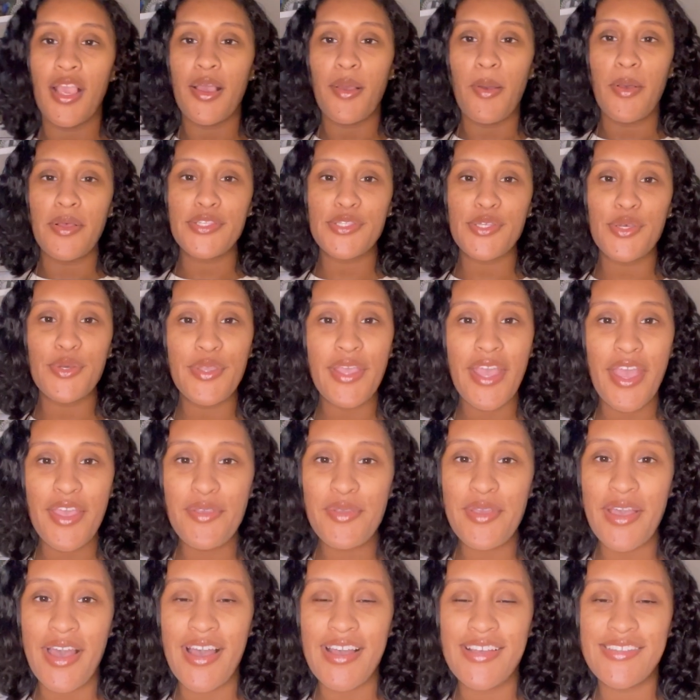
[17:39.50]
So yeah, you
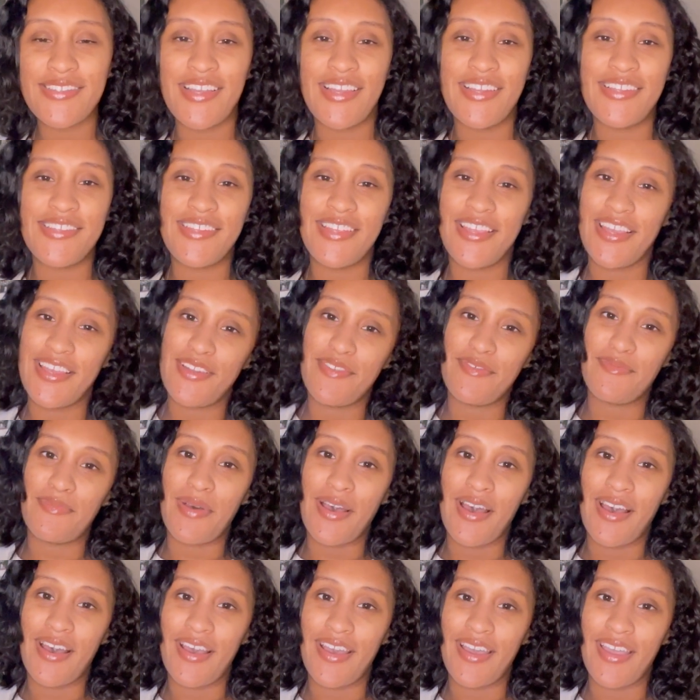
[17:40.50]
guys, that is the end of
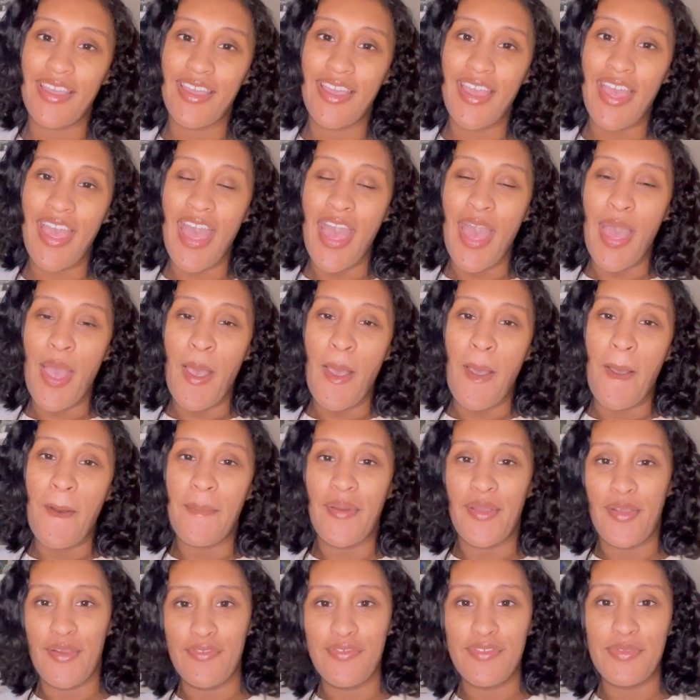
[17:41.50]
my
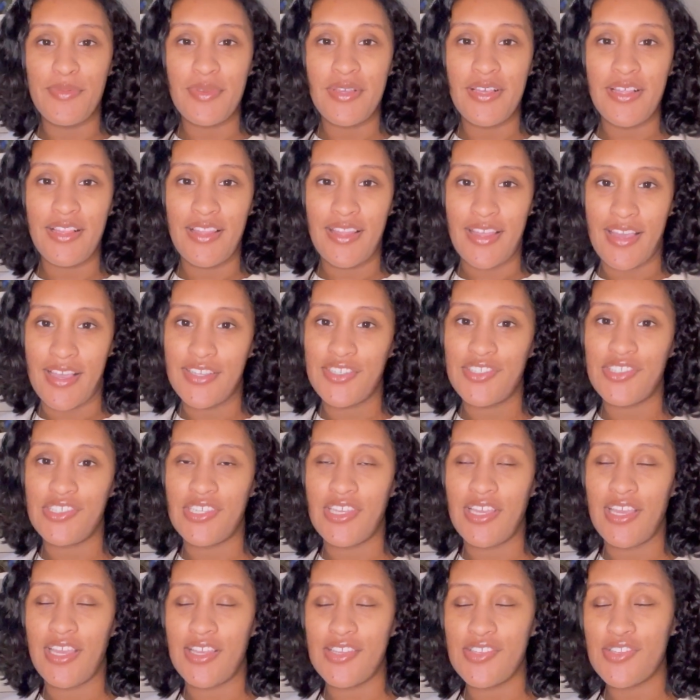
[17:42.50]
perfume
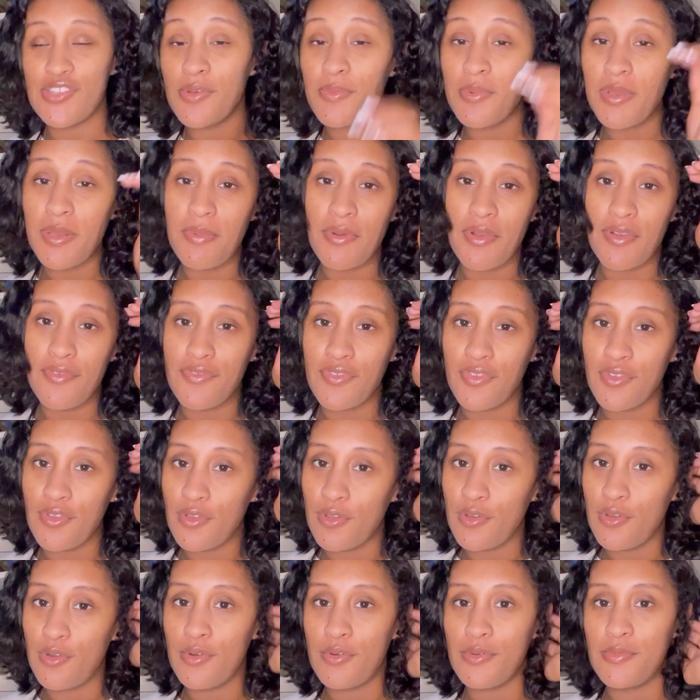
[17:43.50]
collection. So many
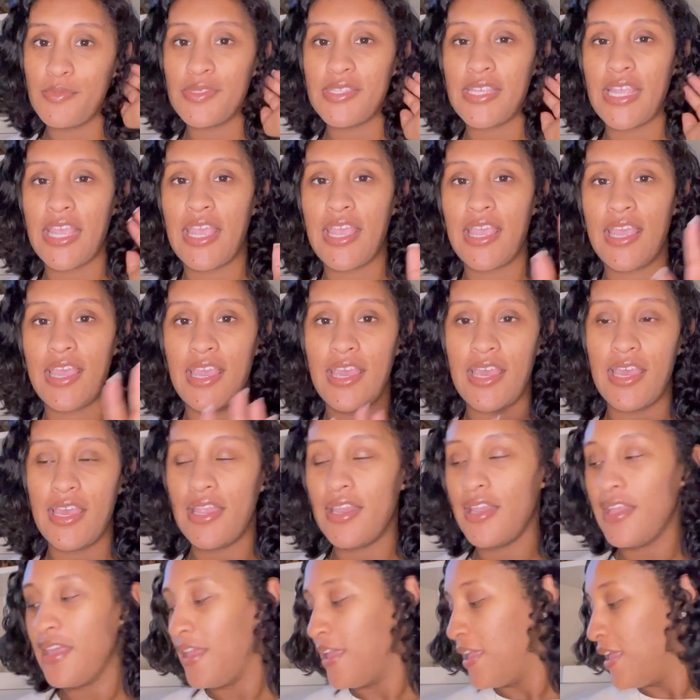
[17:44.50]
perfumes, and
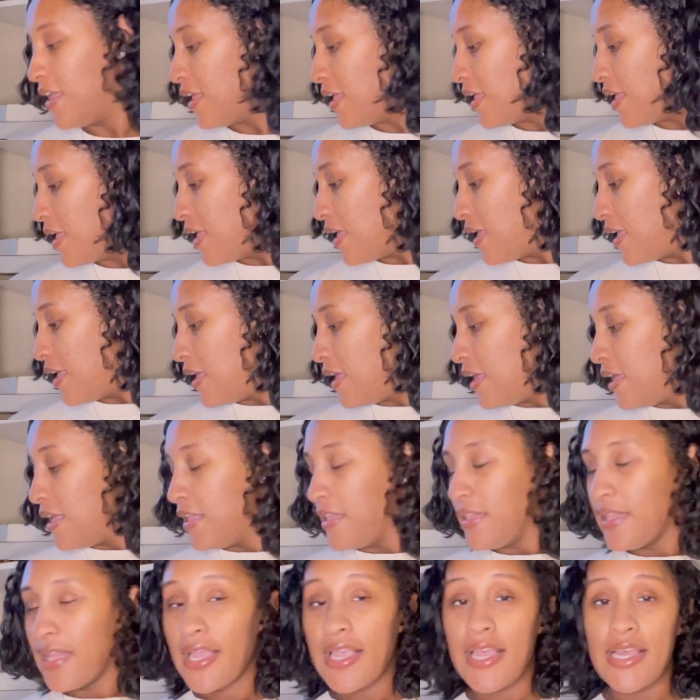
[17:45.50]

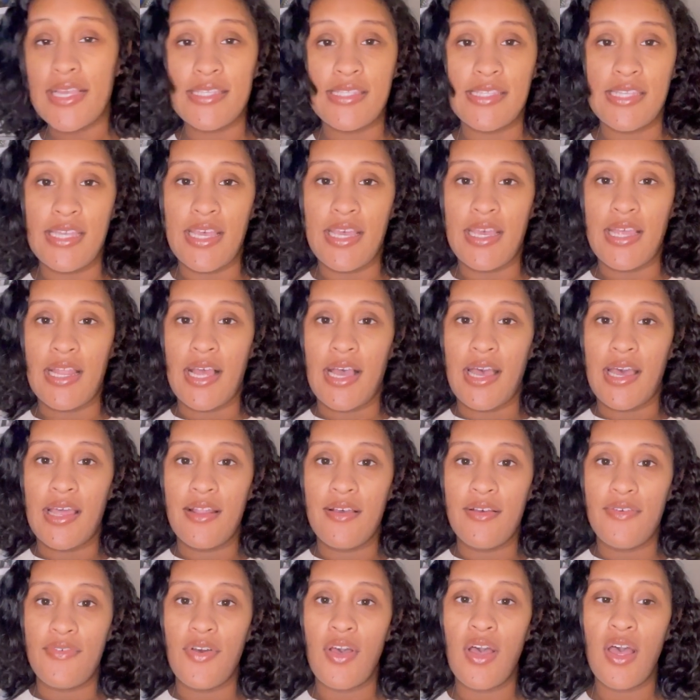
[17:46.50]
like I said, out
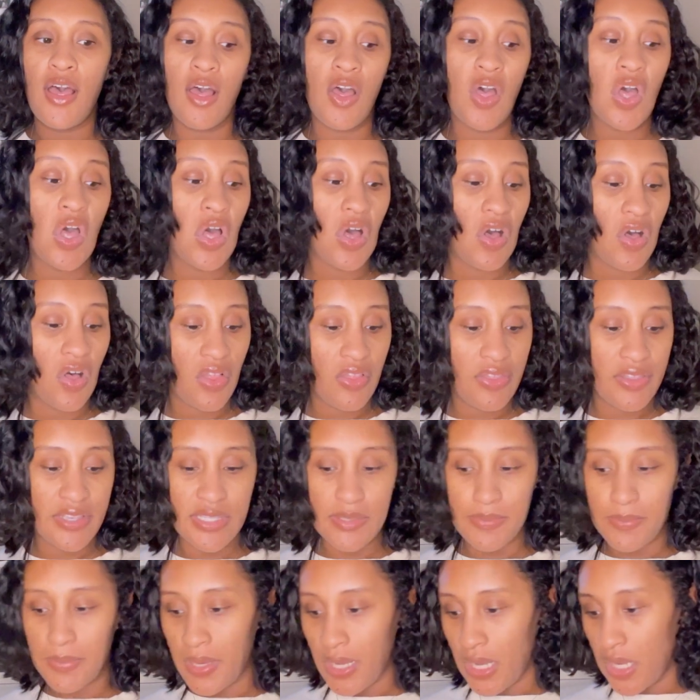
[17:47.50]
of all these
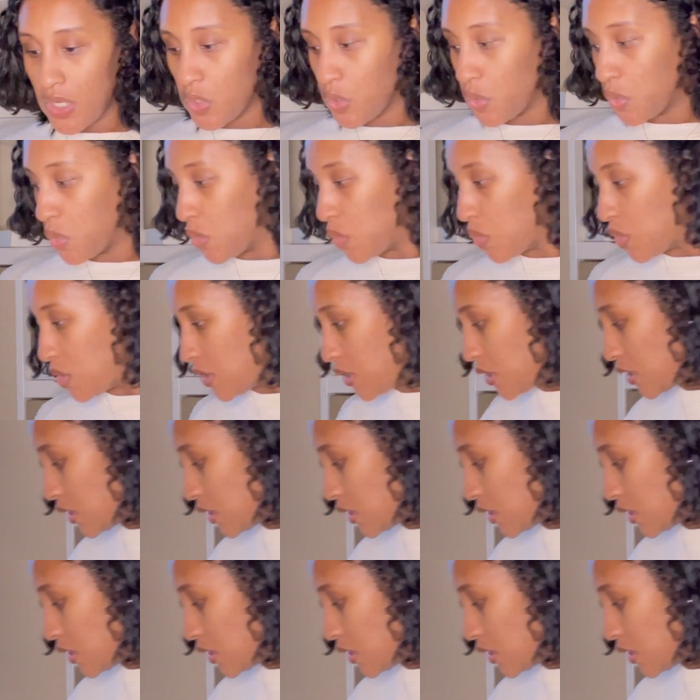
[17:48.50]
bottles,